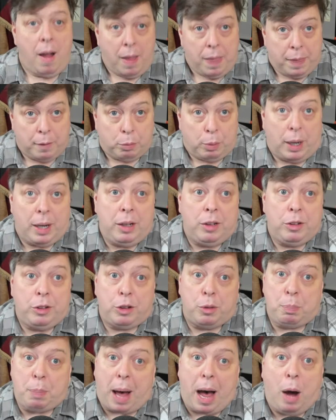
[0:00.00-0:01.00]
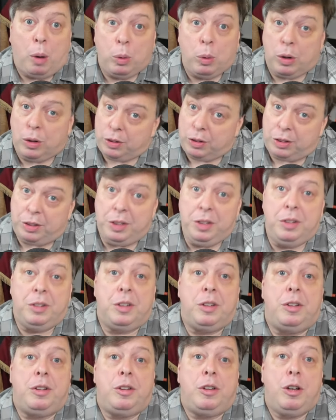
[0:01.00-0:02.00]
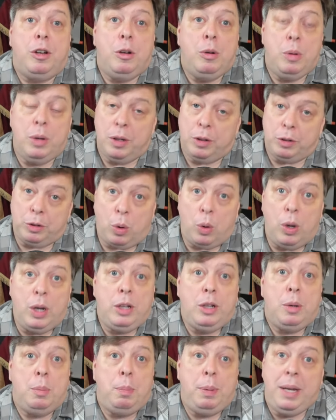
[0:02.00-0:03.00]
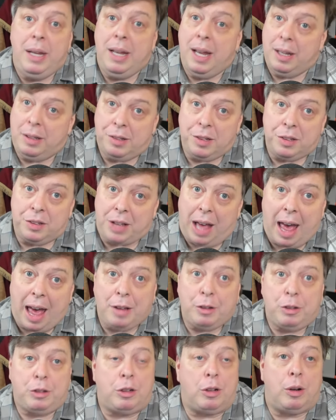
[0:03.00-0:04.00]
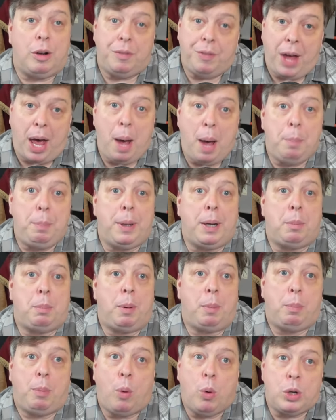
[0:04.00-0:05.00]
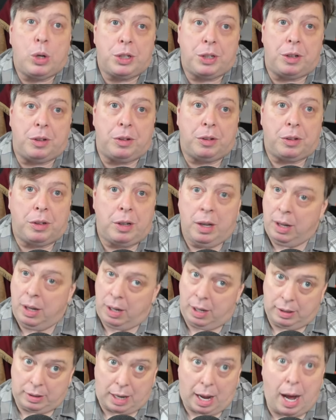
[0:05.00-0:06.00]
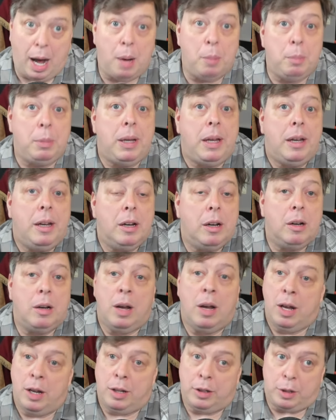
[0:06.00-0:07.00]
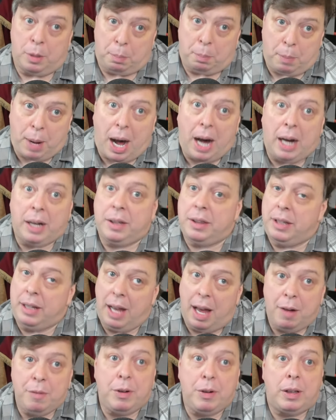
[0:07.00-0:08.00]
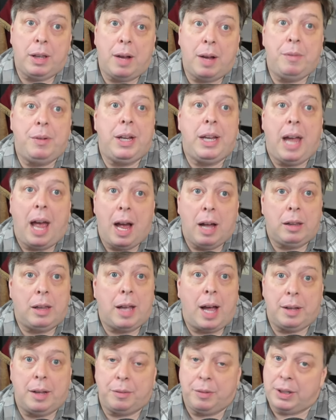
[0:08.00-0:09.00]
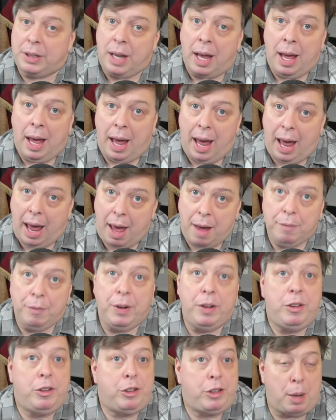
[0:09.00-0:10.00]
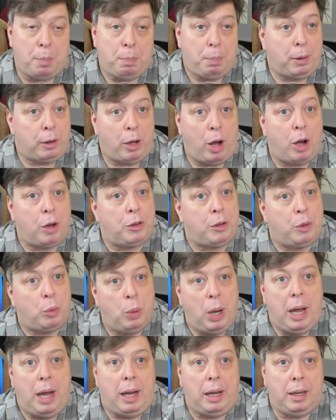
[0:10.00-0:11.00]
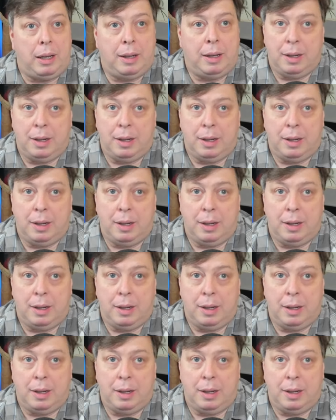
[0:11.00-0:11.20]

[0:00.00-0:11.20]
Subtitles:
The Rings of Power Season 2 is going to be a disaster of epic proportions, and I'm here to mock the ever-loving hell out of it every step along the way.